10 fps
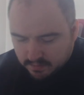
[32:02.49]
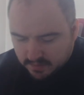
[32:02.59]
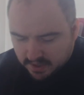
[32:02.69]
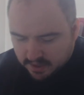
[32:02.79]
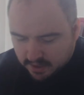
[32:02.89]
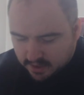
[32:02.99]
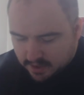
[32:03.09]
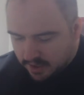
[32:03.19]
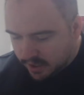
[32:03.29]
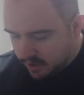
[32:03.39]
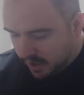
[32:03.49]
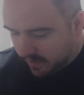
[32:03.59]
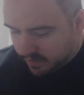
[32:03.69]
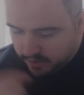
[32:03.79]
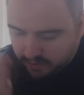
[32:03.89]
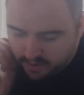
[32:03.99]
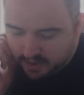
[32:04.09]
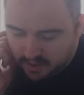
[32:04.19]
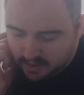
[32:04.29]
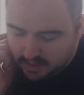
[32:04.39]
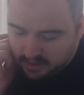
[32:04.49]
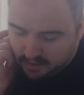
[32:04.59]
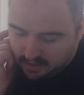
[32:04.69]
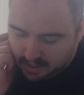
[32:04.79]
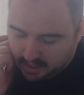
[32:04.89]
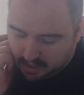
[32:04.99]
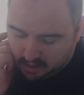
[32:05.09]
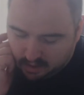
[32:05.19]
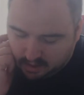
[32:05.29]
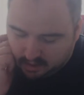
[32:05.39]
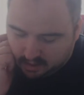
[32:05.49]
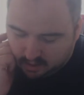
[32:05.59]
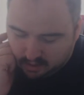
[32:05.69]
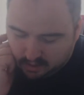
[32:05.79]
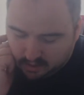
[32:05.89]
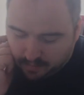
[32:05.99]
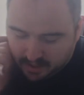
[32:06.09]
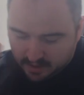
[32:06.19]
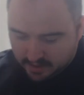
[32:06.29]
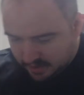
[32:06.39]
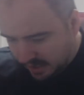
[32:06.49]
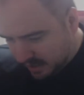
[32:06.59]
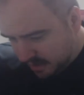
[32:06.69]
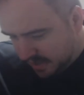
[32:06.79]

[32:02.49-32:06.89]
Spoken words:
It's listed under evolutions. Is that or summons? Is that going to